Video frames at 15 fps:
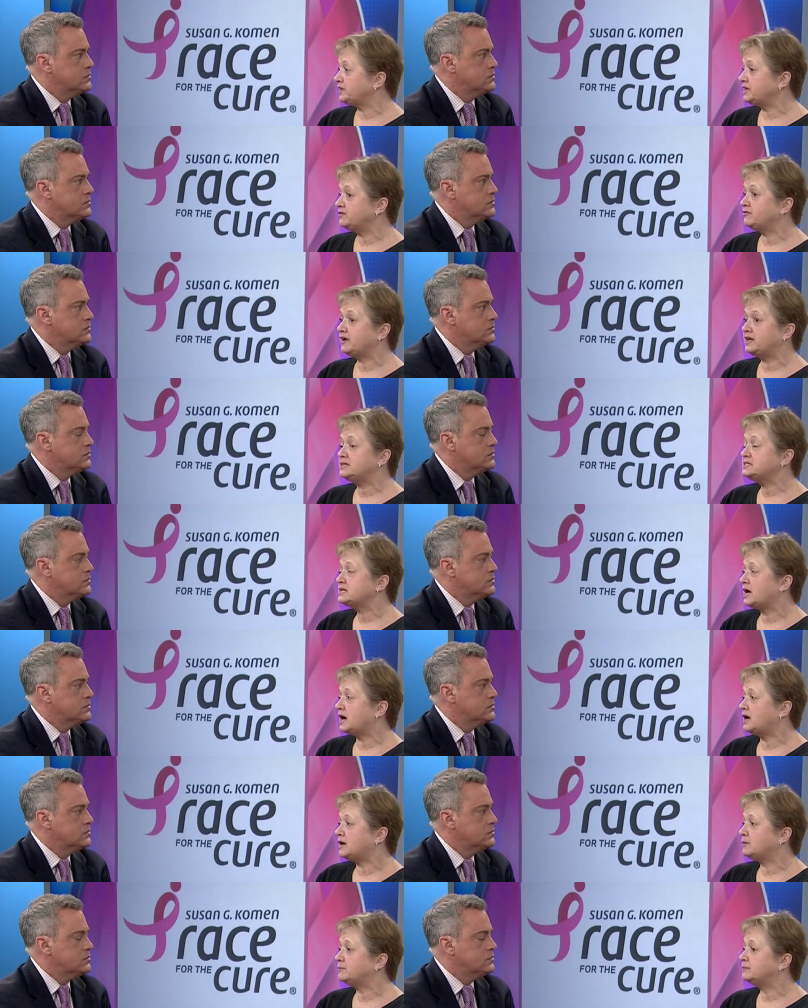Speaker 1: the event
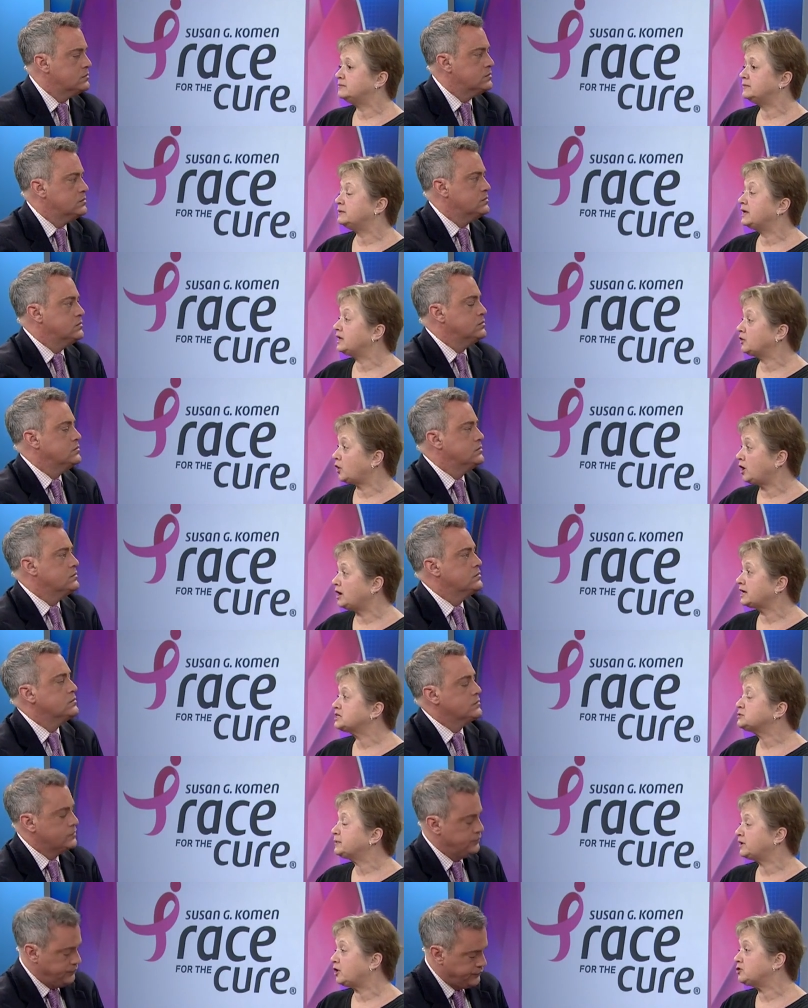um, in
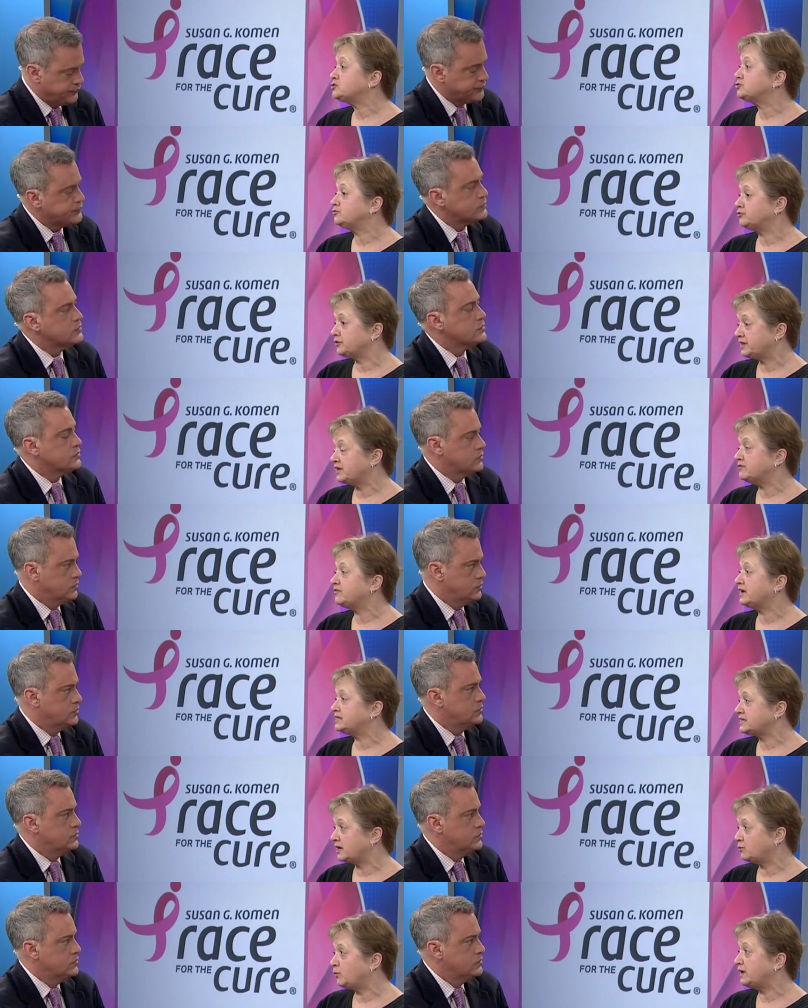August, but also for the
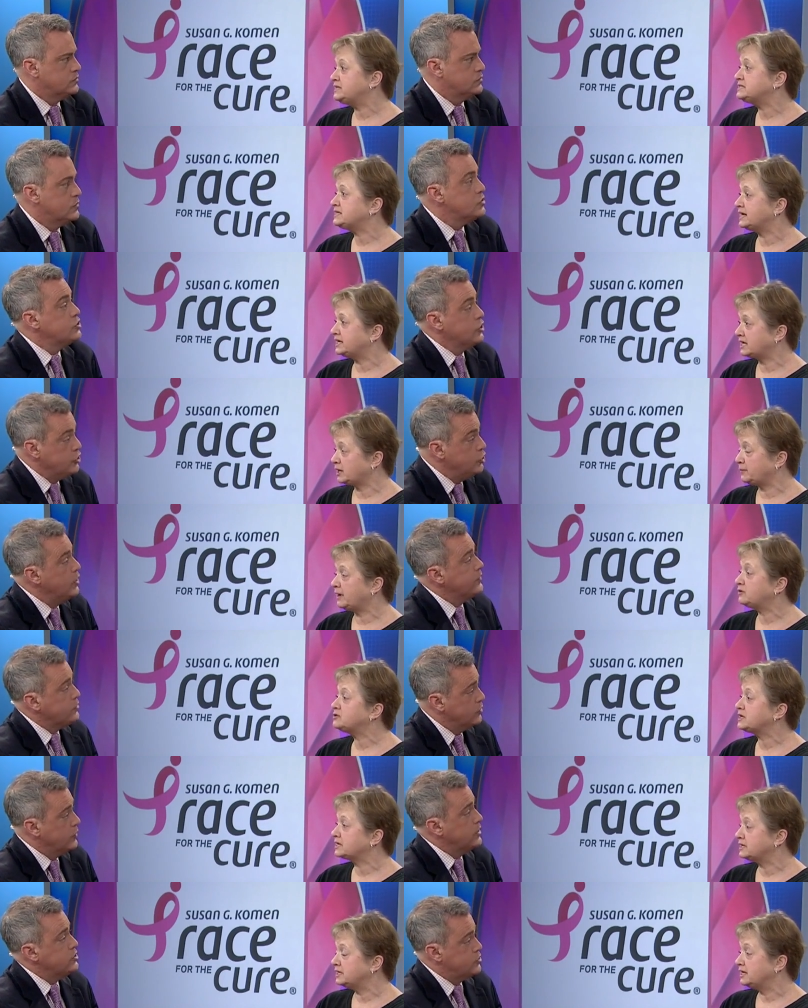event on Wednesday. So you do
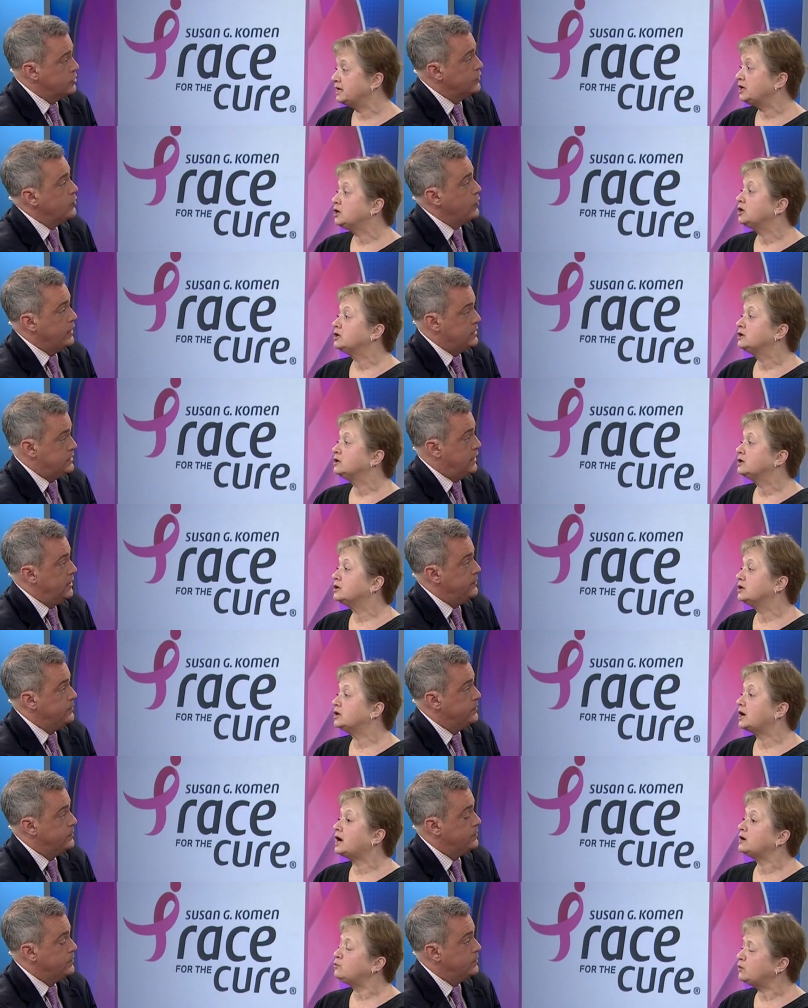have to, to
Speaker 2: register for Wednesday?
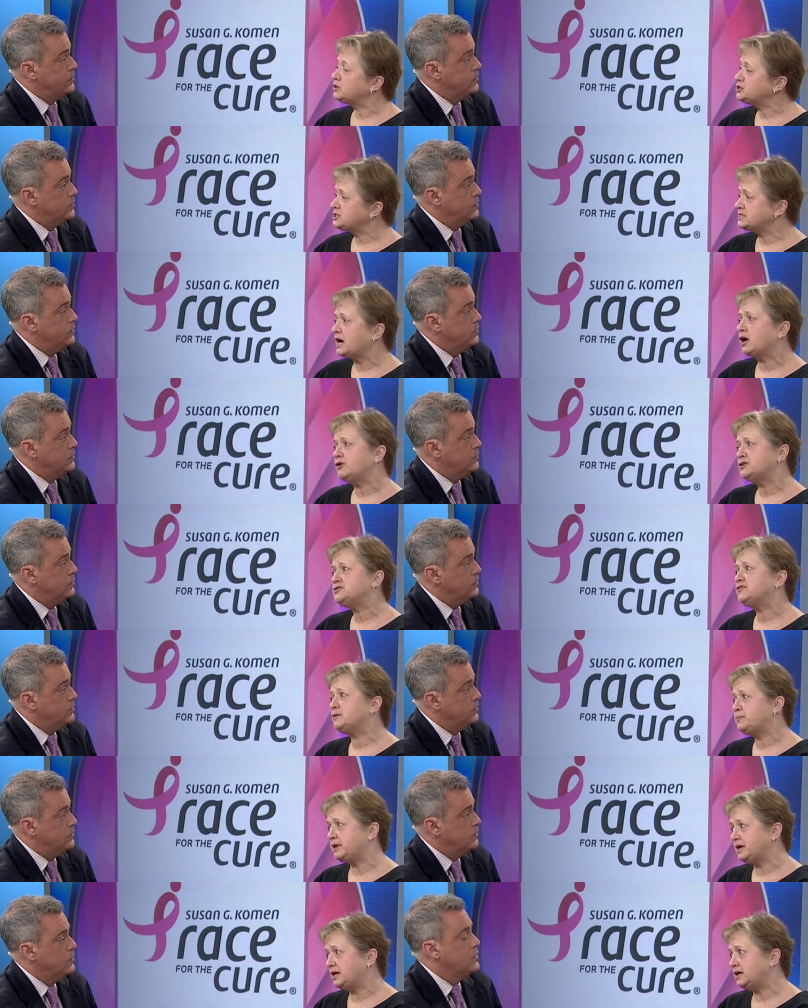
Speaker 1: Uh, well, just
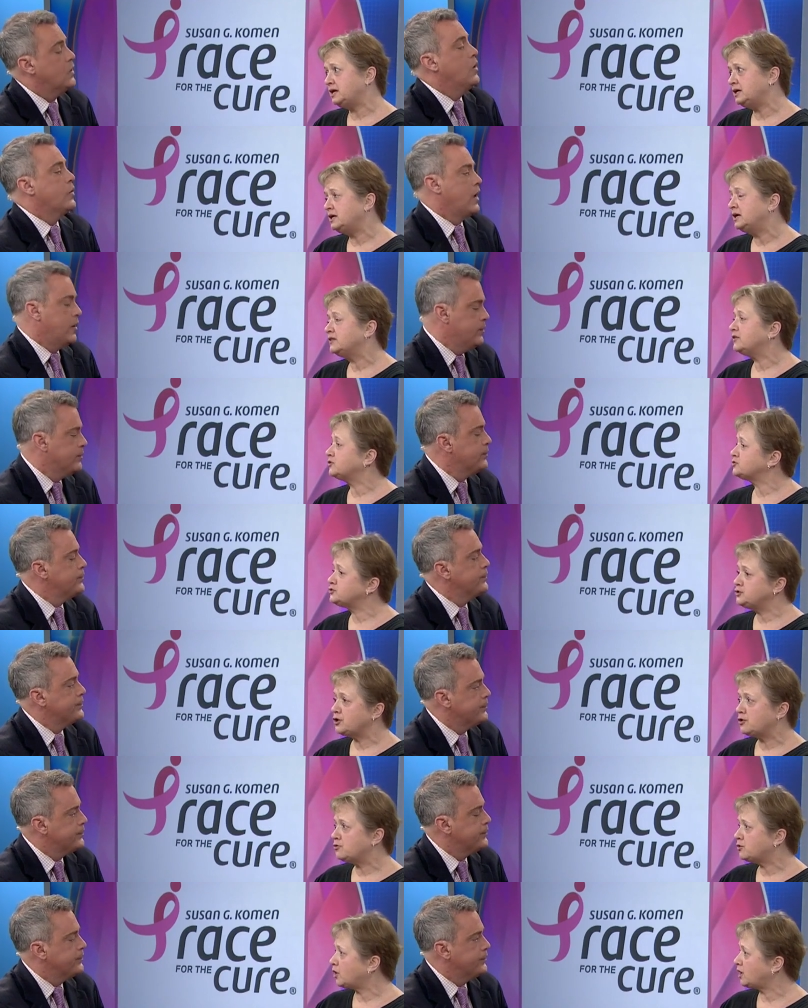RSVP. Okay. There's
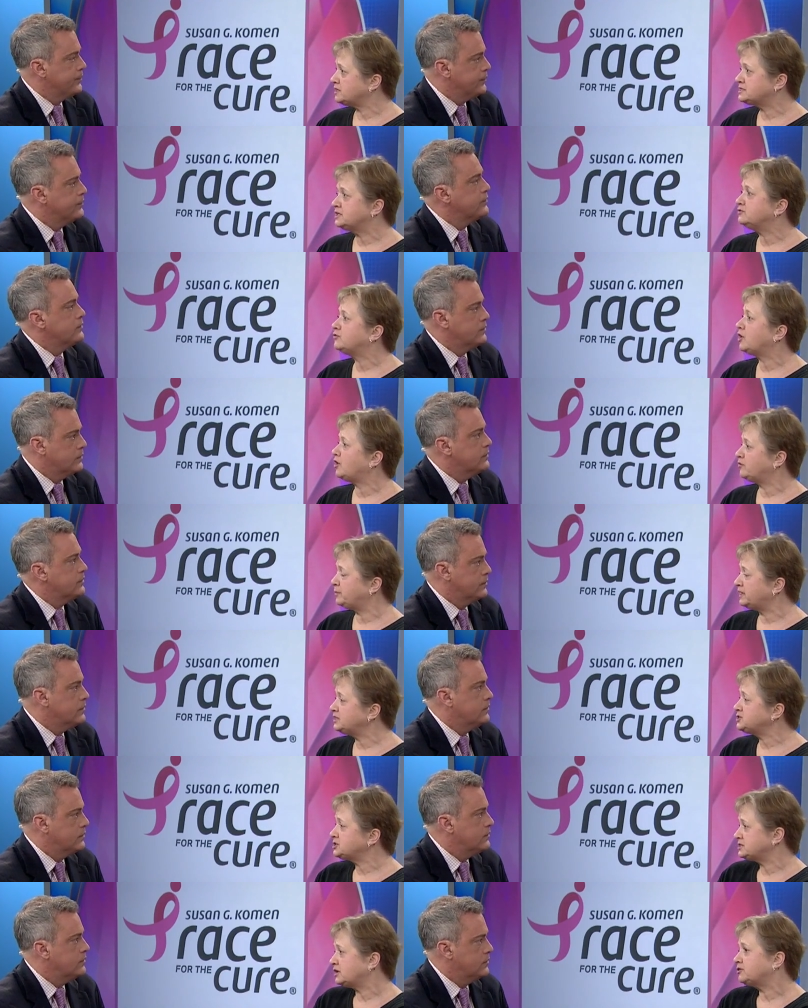no cost involved,
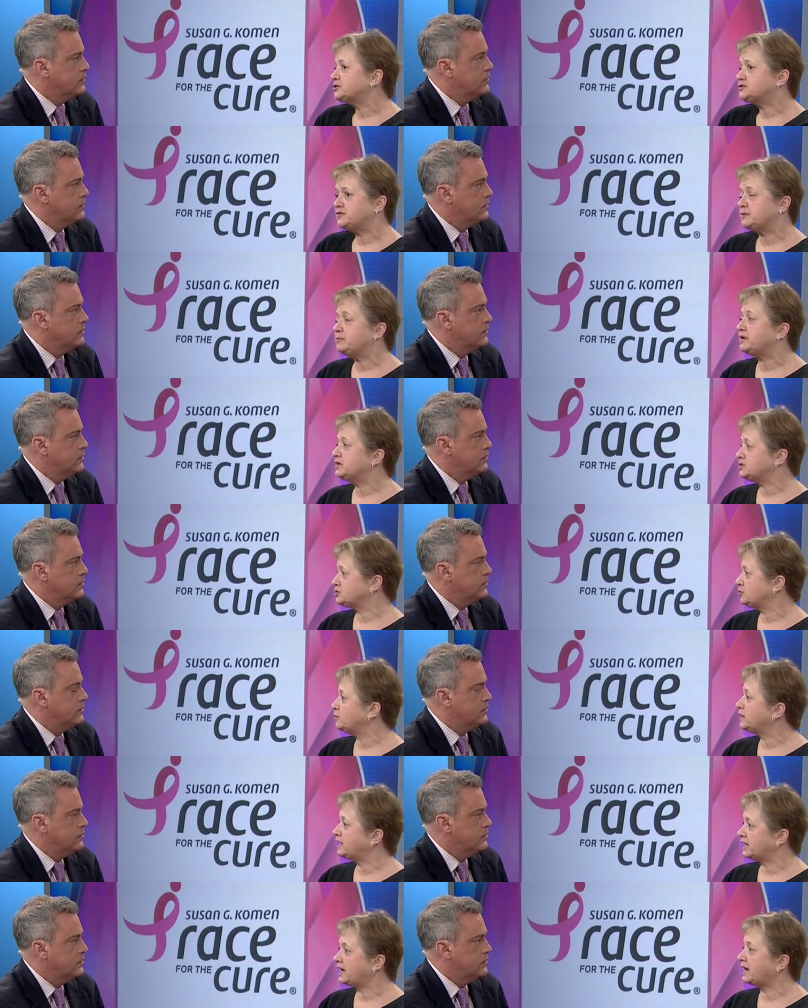but just RSVP
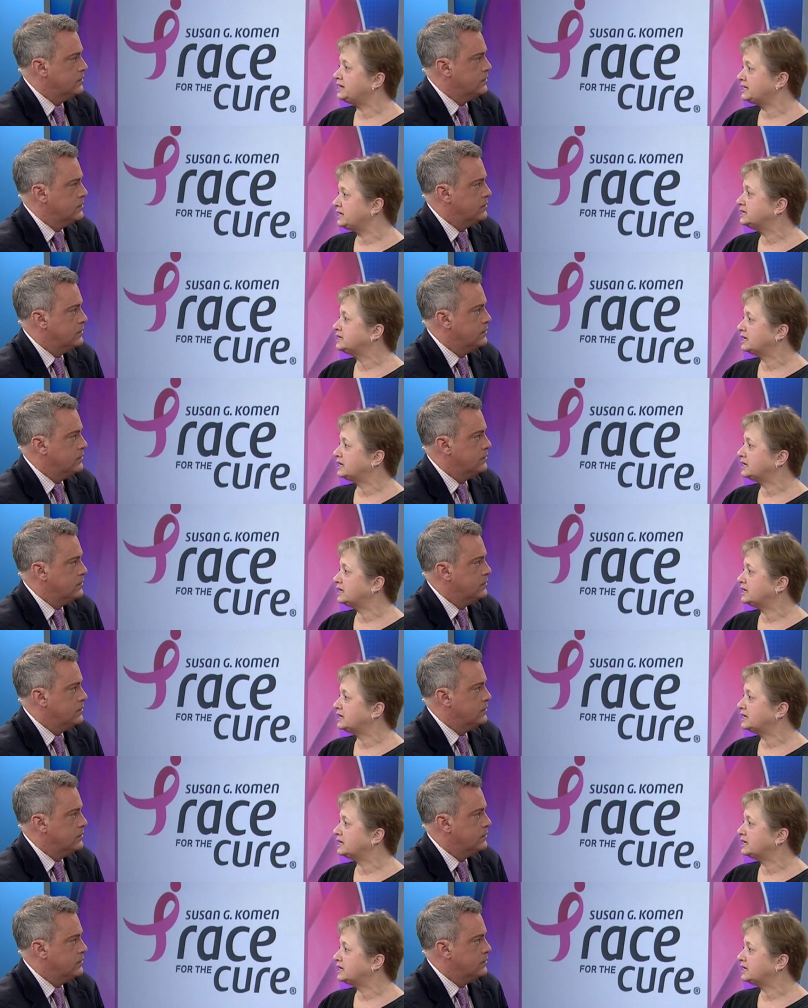so we can kind of get